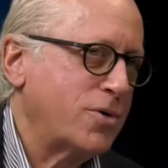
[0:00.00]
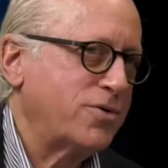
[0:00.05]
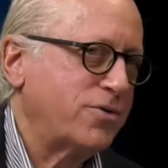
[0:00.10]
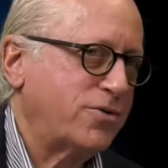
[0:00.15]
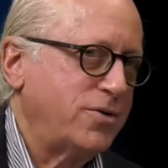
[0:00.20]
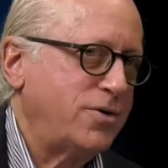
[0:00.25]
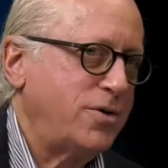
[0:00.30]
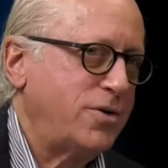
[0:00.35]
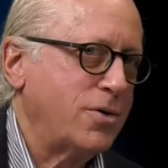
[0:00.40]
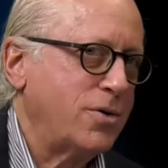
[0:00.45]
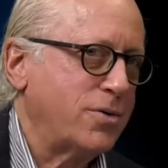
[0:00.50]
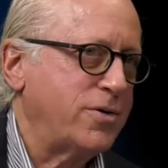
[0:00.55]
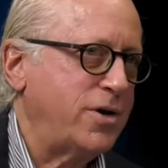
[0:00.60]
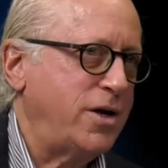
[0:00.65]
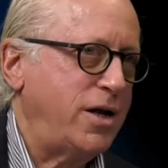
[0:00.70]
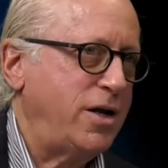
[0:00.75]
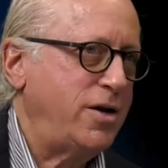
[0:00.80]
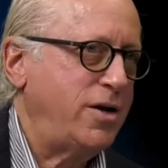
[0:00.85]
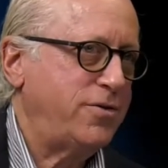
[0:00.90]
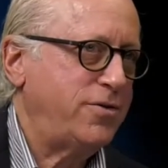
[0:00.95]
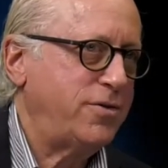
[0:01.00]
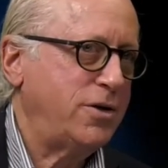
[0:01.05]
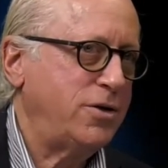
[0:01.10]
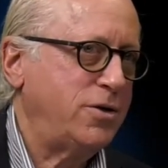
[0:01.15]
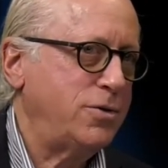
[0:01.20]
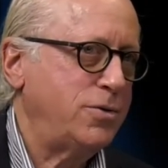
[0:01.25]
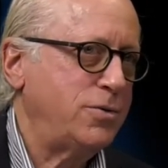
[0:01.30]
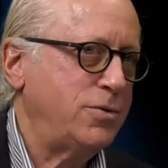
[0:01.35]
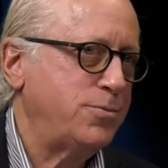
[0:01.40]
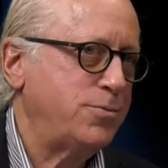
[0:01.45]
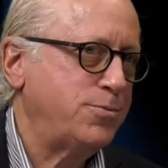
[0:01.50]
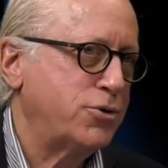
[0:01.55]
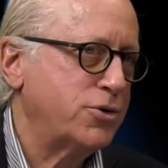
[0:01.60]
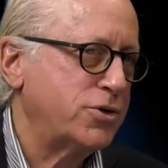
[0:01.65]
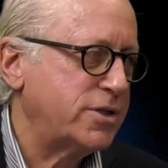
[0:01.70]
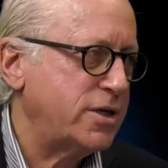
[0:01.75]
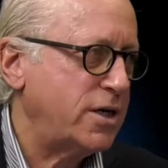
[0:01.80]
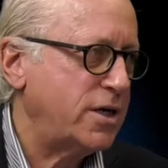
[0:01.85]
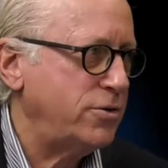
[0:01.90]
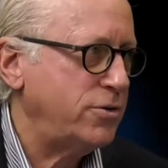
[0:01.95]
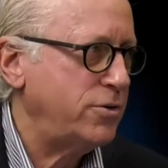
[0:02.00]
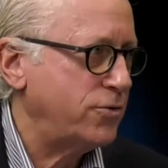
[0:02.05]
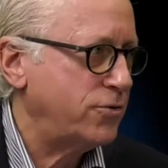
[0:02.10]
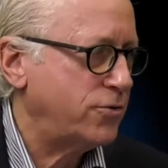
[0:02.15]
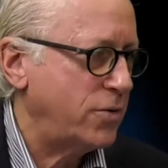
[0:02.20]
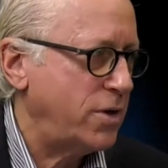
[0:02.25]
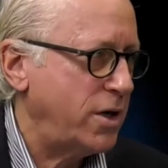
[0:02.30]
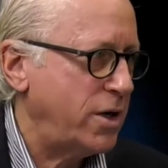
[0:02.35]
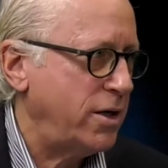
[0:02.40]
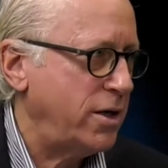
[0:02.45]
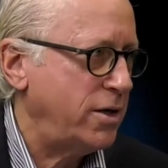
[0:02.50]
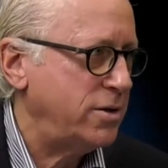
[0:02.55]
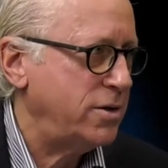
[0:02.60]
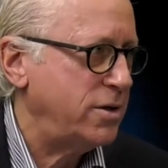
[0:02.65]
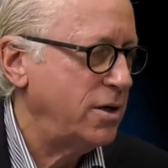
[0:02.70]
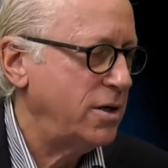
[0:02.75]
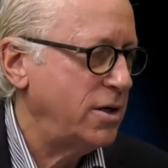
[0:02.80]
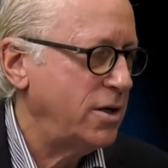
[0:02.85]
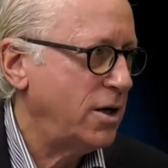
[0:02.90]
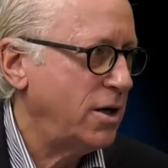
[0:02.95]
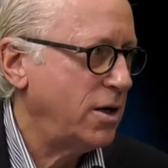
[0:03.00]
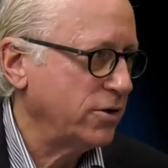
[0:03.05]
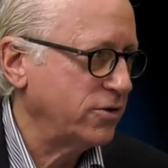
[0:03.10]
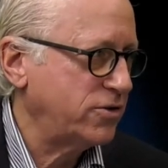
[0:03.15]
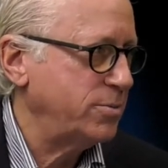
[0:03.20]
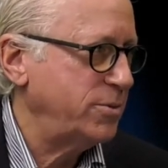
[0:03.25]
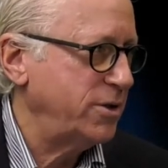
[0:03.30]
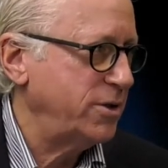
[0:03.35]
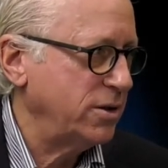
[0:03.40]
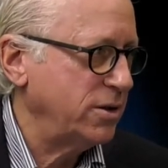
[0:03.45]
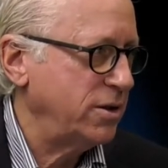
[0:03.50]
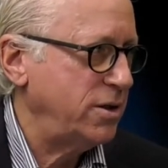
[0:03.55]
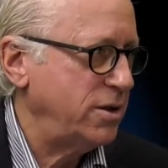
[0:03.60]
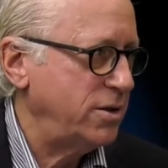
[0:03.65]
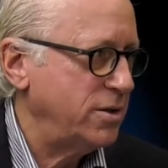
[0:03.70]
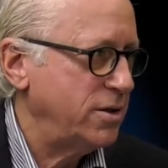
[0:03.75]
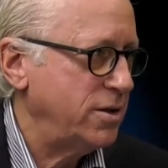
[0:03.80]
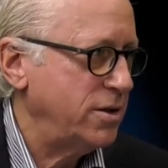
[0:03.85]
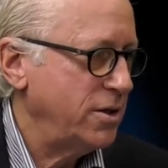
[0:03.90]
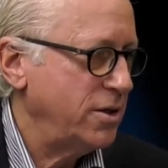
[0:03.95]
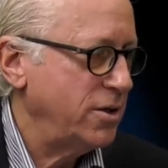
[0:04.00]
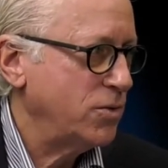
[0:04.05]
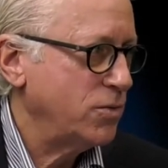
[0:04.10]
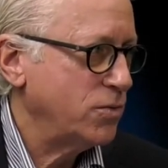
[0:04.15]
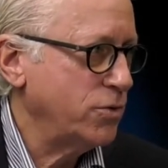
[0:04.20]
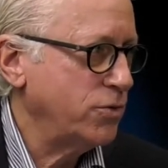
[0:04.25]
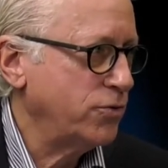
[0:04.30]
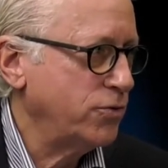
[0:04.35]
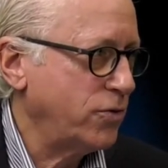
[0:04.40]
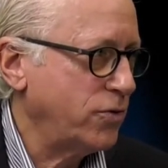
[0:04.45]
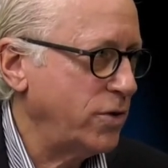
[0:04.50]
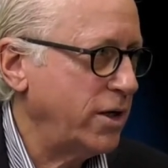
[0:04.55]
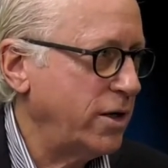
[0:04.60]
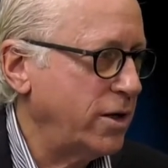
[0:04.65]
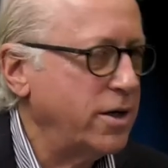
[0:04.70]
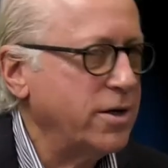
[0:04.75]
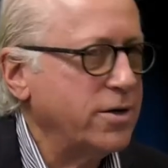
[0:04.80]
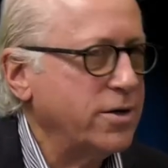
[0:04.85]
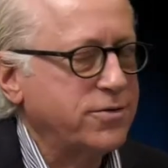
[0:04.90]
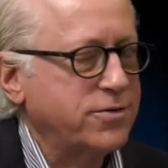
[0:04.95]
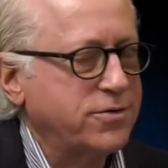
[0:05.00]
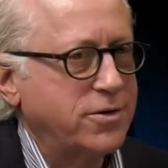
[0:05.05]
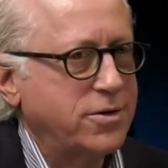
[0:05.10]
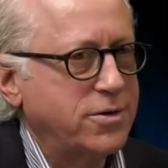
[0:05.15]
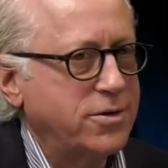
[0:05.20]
to know that anything you put down your drain, ultimately, we're drinking, so.